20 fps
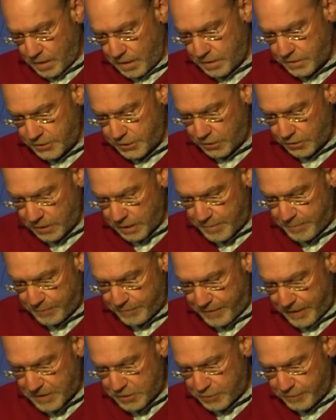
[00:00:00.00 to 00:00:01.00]
Uh, certainly,
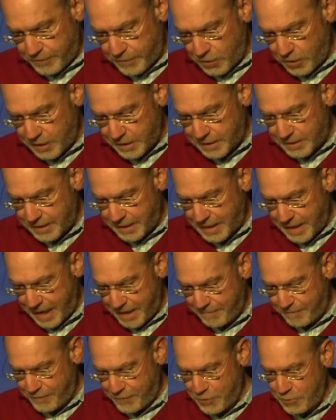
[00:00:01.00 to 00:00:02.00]
Professor Ferguson
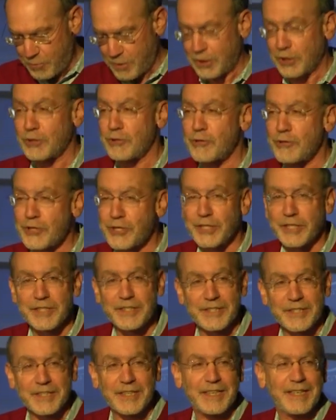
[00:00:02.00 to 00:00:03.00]
had few
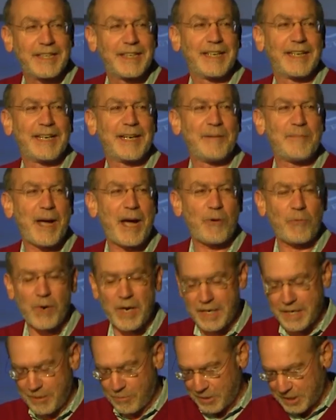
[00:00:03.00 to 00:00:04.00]
illusions about
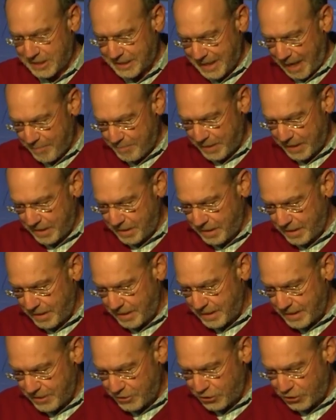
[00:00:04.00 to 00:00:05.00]
what he was stepping uh,
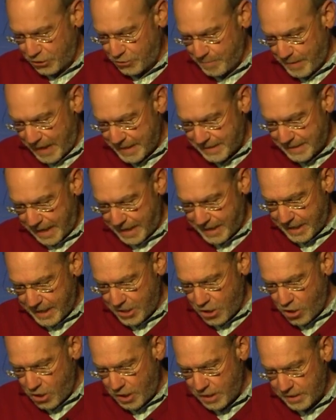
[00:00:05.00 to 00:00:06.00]
into by
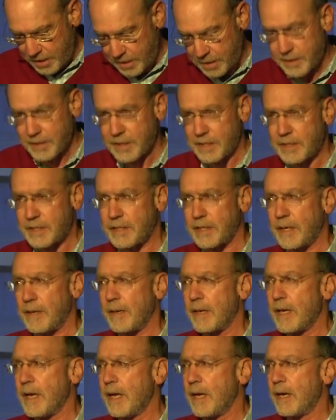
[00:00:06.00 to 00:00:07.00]
taking on this uh,
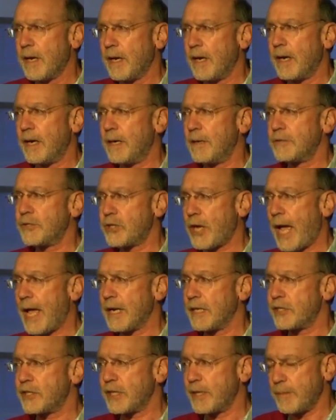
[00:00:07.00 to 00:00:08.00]
uh,
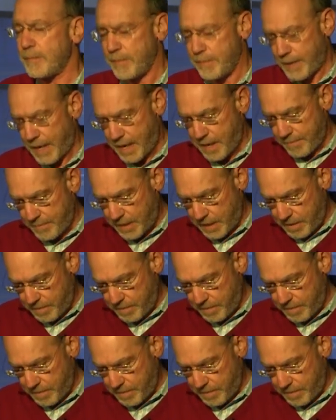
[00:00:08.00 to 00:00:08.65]
challenging bi